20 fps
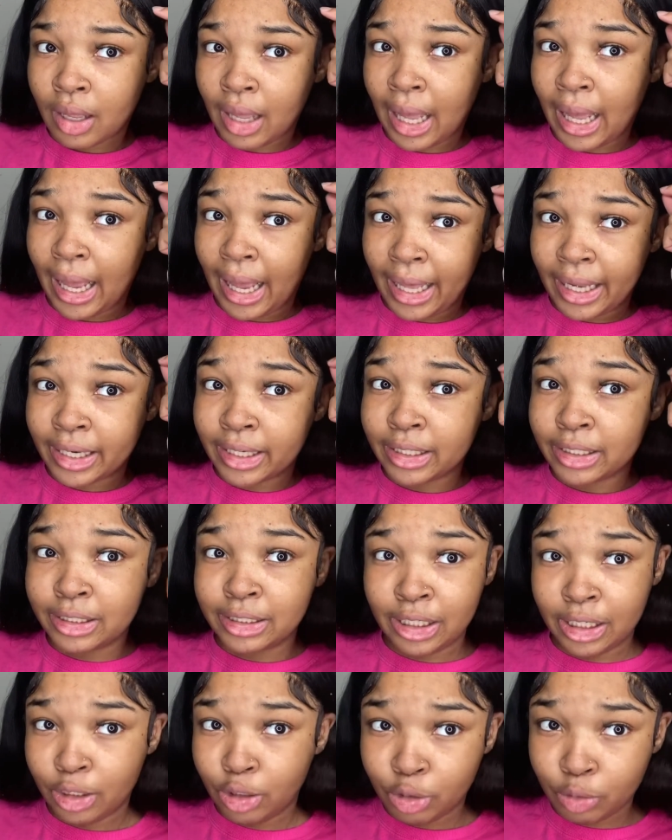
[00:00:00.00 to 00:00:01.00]
I
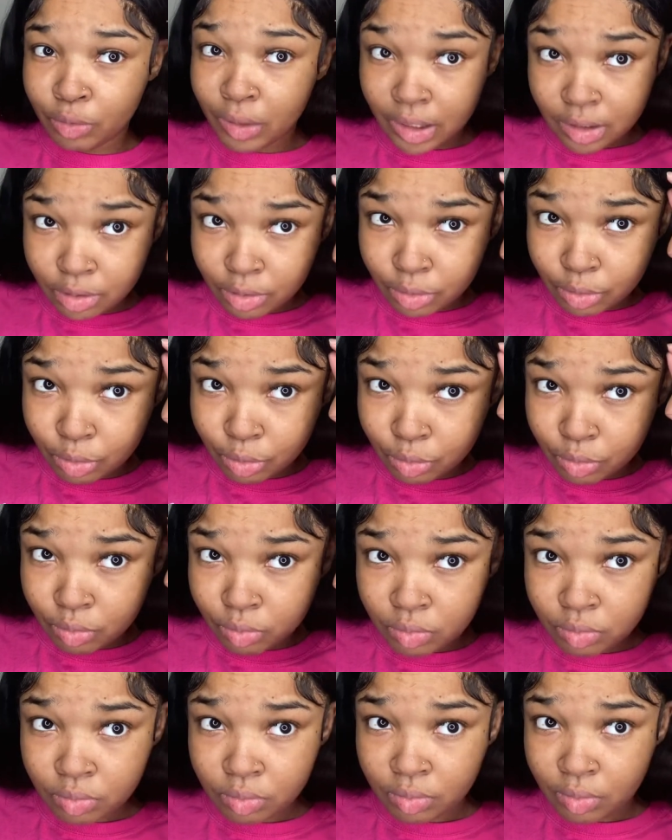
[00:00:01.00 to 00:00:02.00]
didn't do nothing to you.
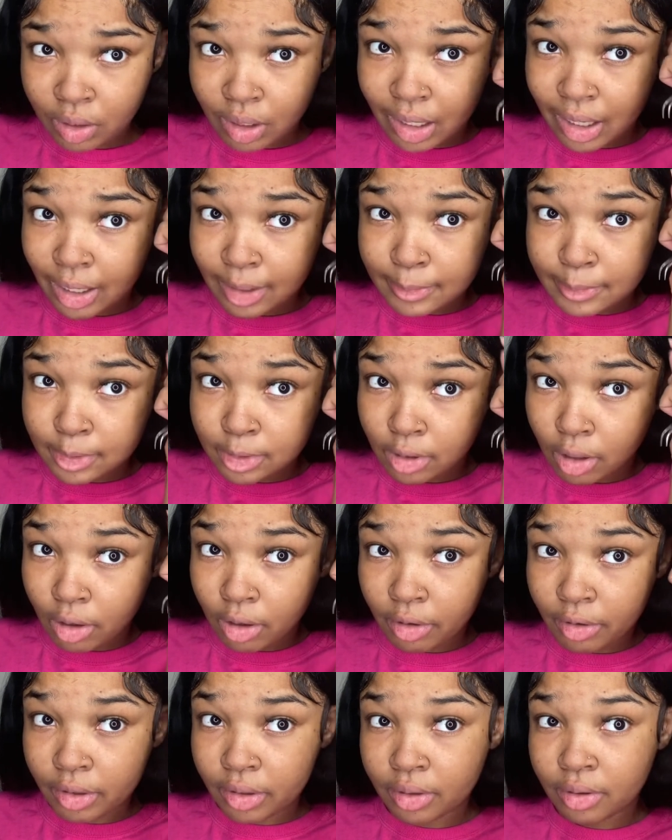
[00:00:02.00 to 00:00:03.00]
I'm
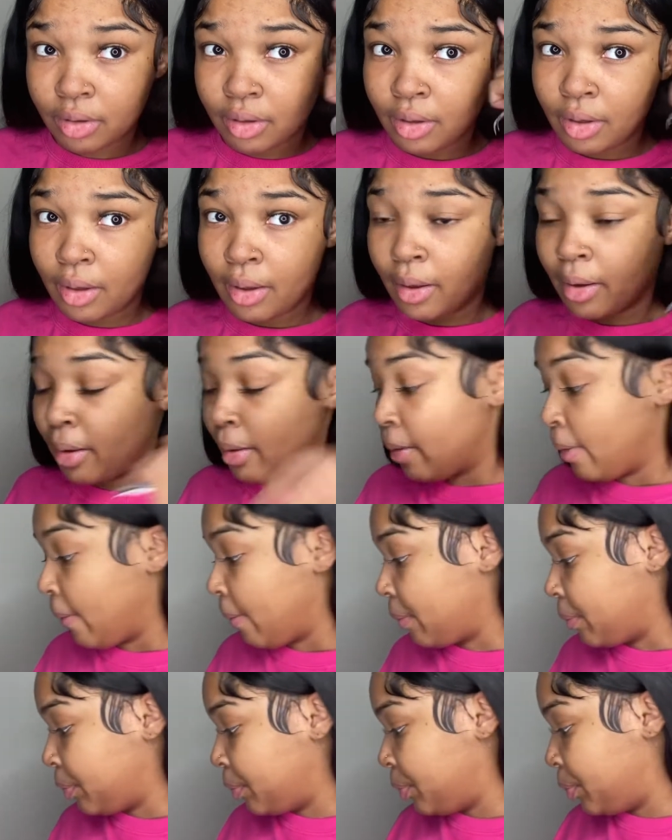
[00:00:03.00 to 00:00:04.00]
sorry.
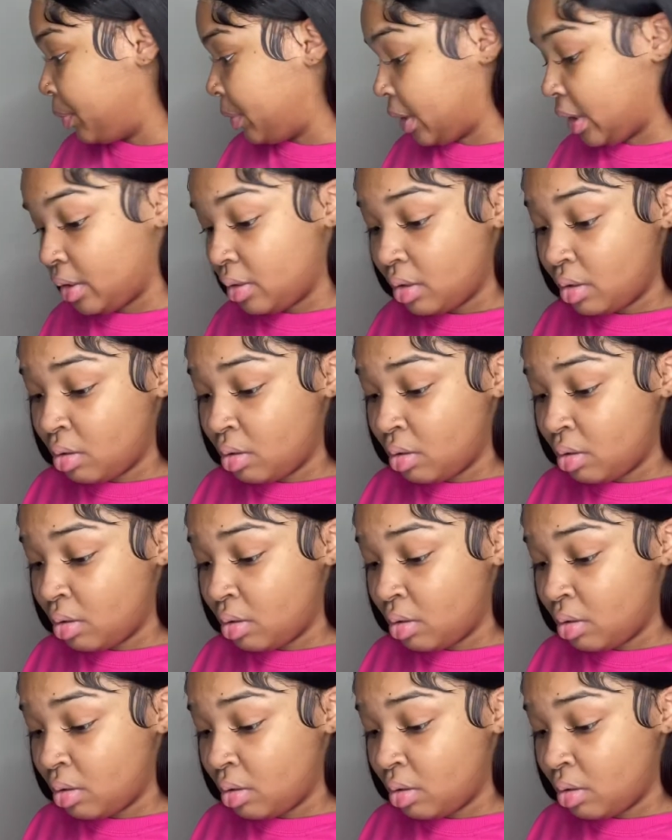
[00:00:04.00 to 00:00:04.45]
But